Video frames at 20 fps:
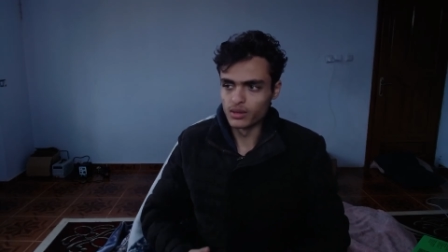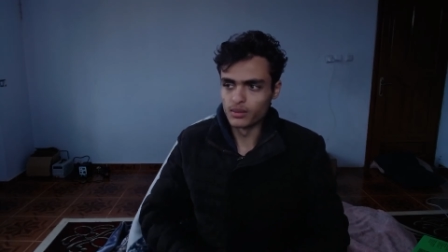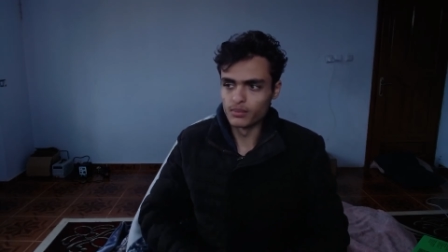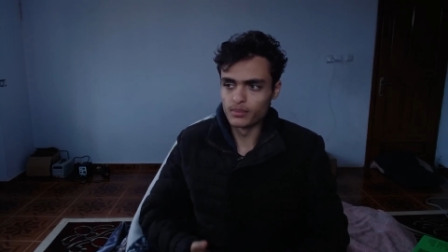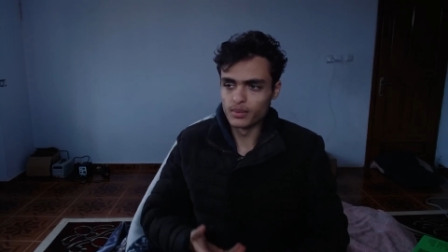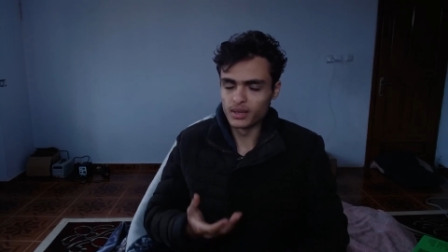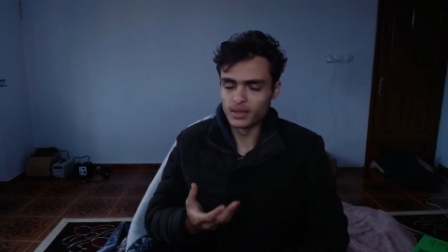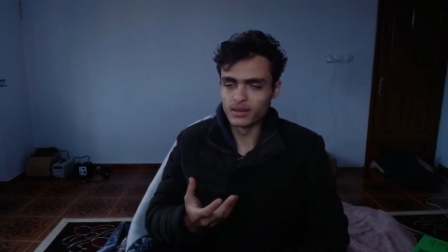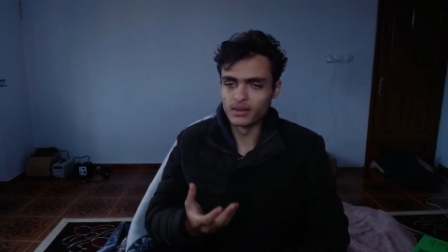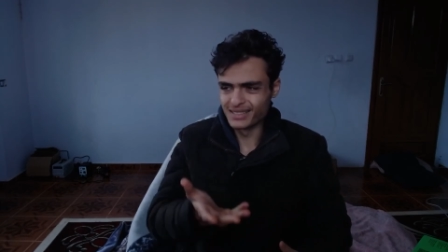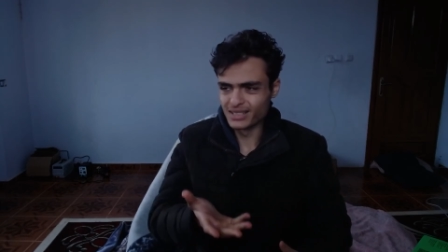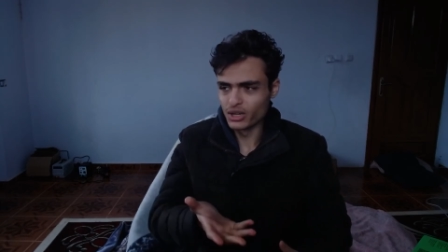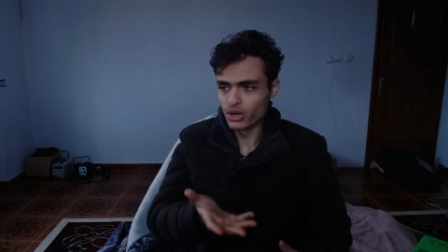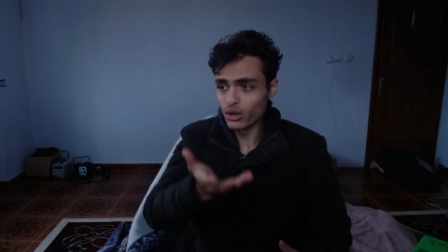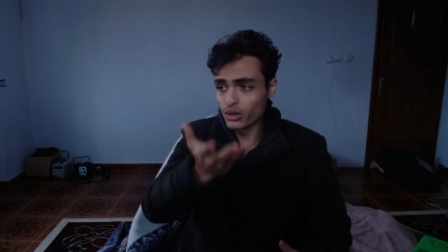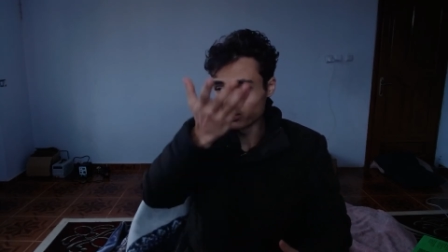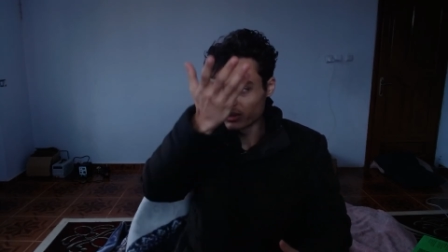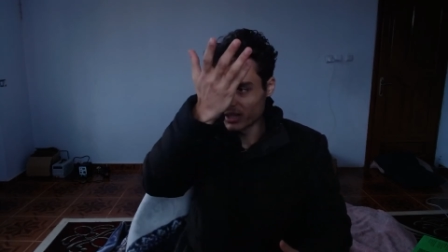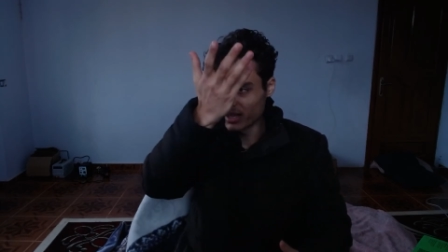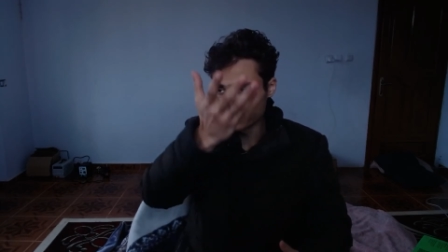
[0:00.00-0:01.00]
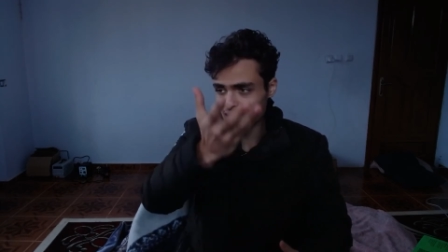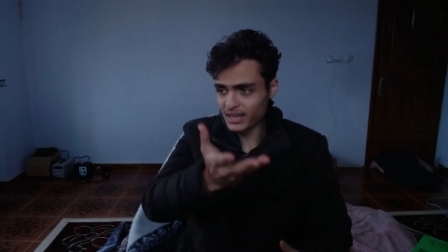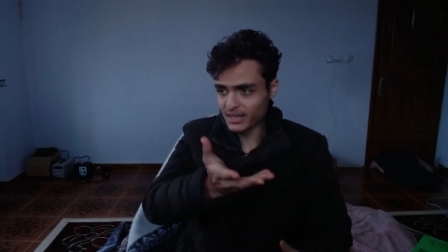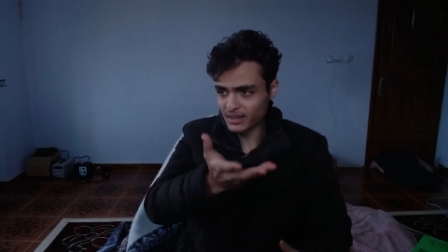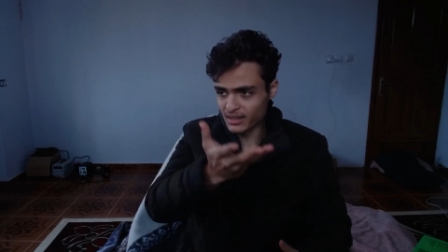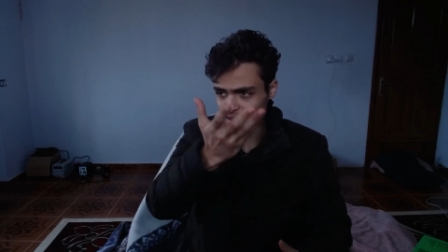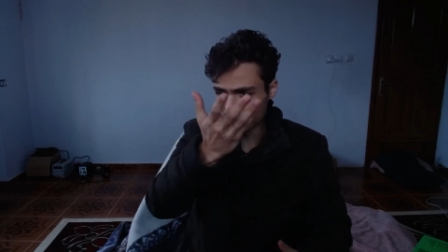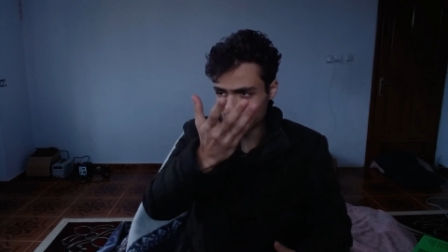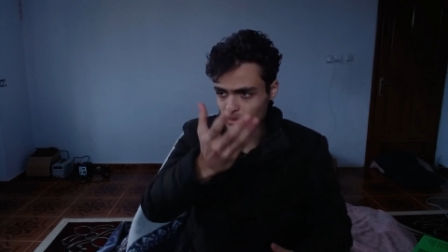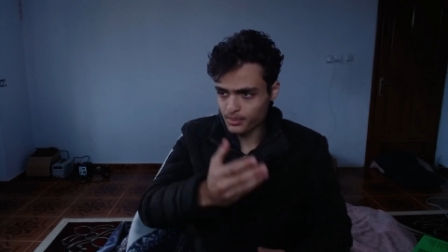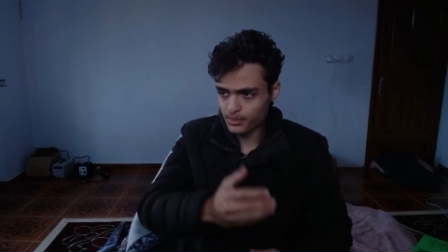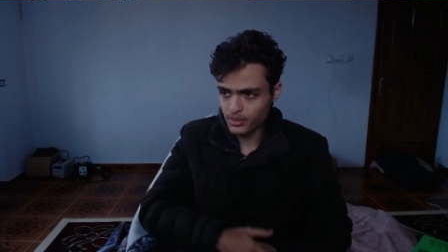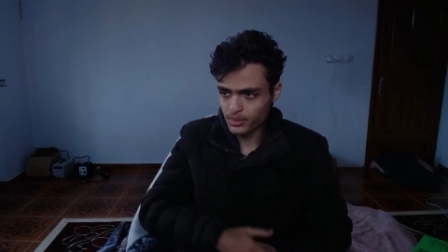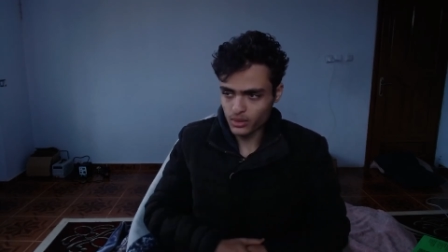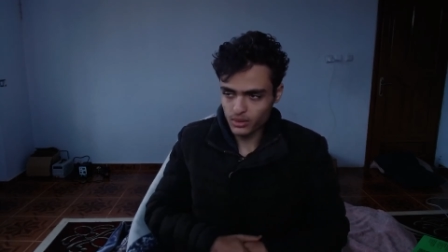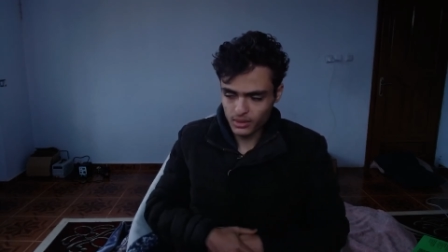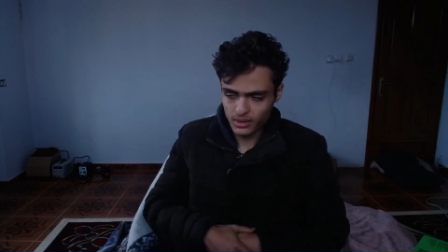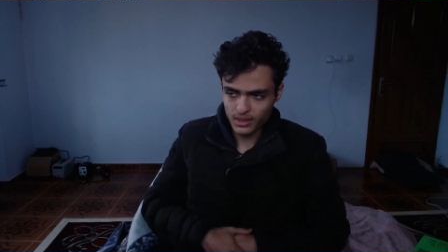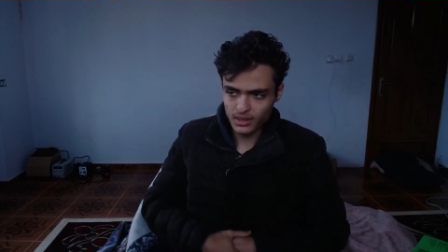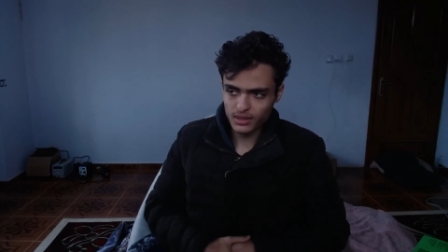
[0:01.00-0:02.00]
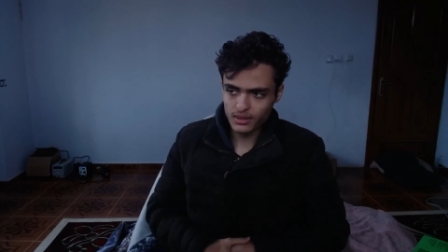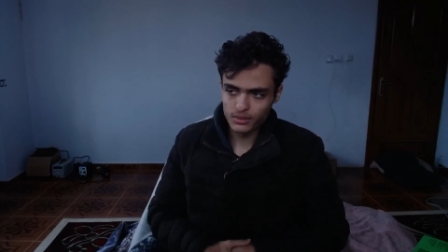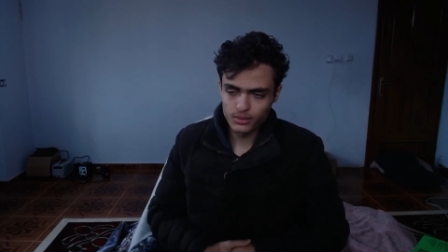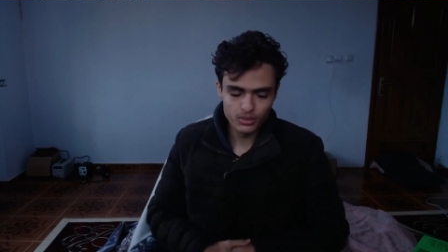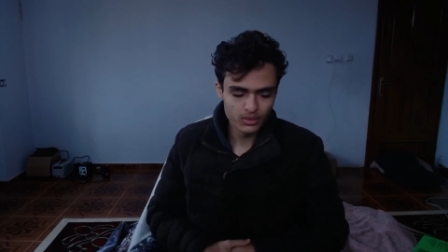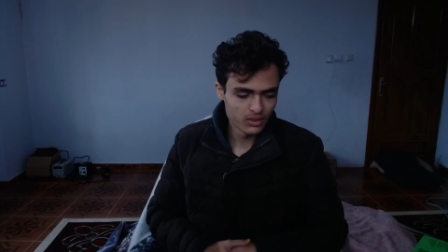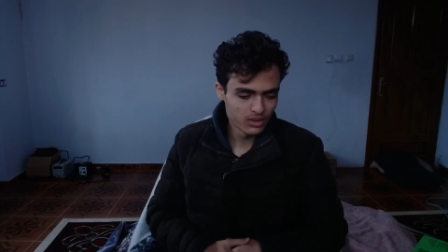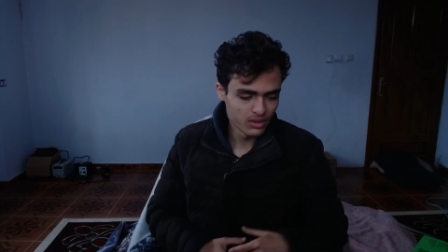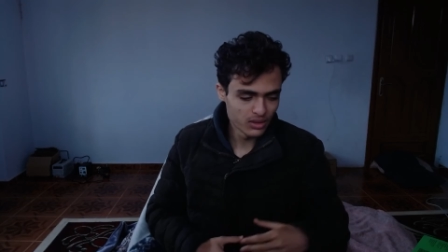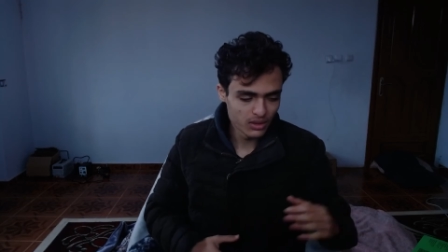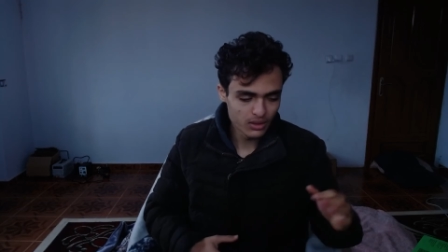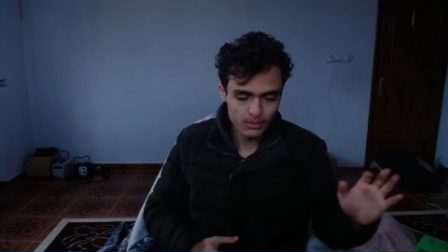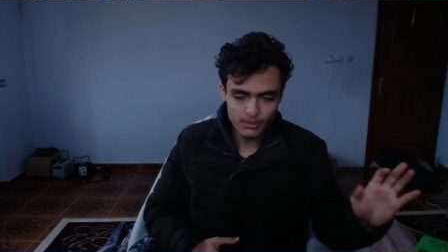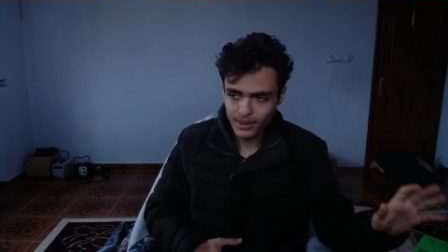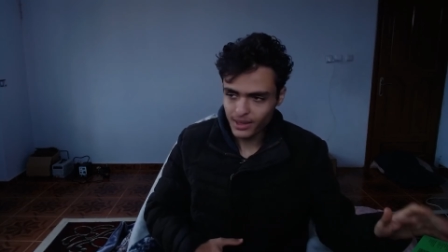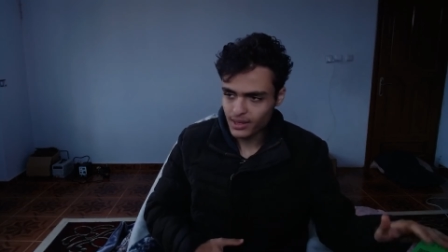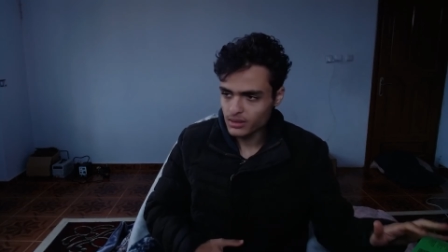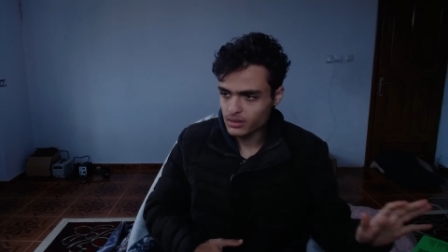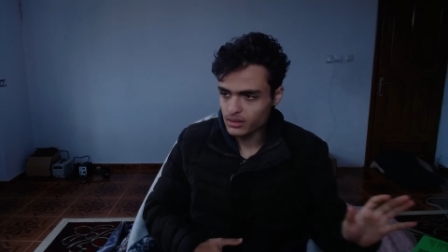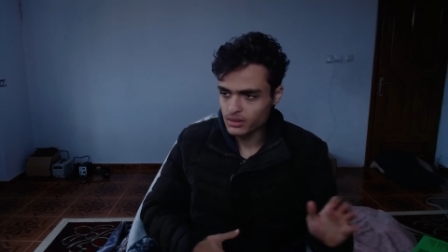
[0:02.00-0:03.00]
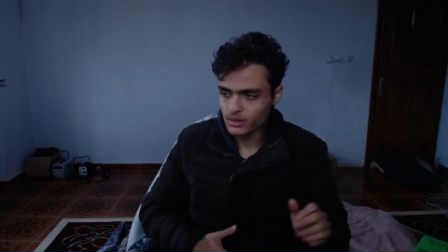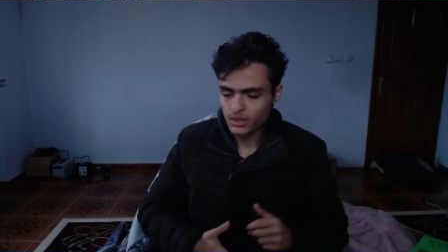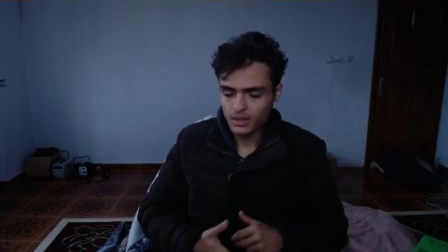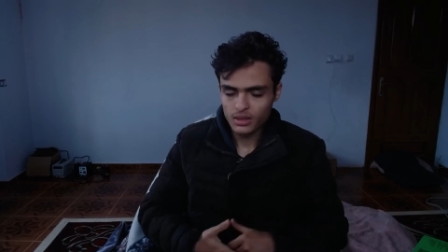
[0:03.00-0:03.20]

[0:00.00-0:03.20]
me holding it up, okay, with the box.